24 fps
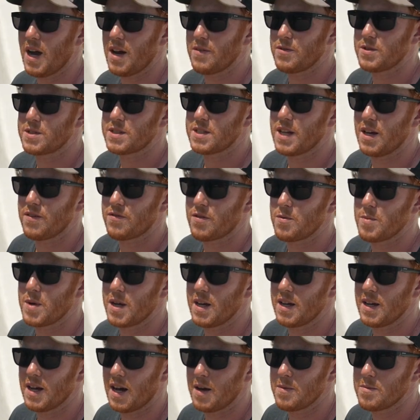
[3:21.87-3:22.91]
average day for
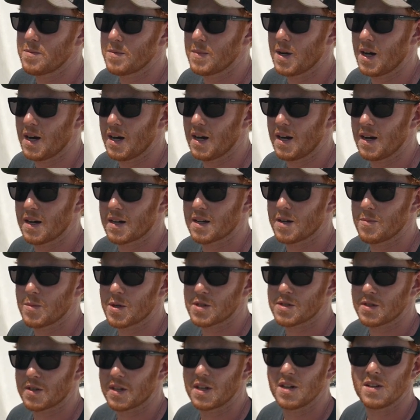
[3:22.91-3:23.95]
me, I'm
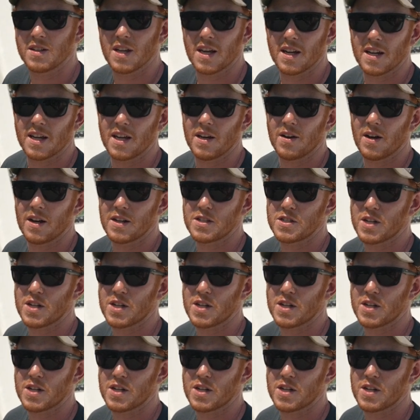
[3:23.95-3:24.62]
commercial gill netting here out of